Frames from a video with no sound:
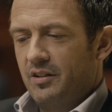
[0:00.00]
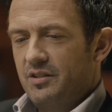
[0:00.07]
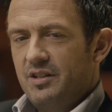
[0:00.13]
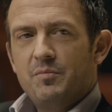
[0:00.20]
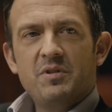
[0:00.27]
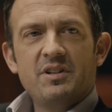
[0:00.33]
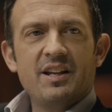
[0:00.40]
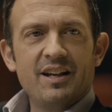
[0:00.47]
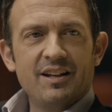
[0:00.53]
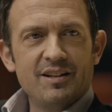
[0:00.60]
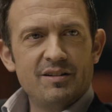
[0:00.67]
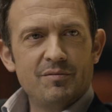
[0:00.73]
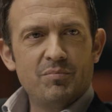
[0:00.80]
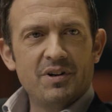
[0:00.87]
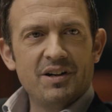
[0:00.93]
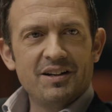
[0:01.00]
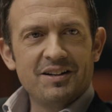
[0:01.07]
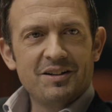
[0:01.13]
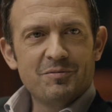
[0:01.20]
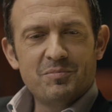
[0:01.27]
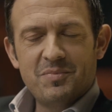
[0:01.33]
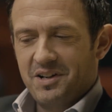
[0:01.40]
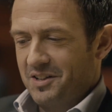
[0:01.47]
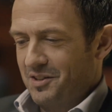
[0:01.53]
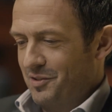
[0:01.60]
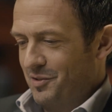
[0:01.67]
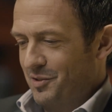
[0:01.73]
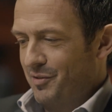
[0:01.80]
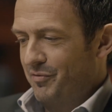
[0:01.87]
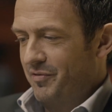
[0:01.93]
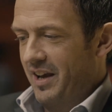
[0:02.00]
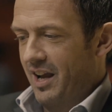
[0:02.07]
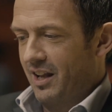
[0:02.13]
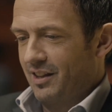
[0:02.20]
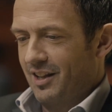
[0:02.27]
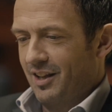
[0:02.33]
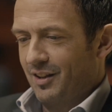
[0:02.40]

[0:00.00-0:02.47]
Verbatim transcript: intimidated by by the fact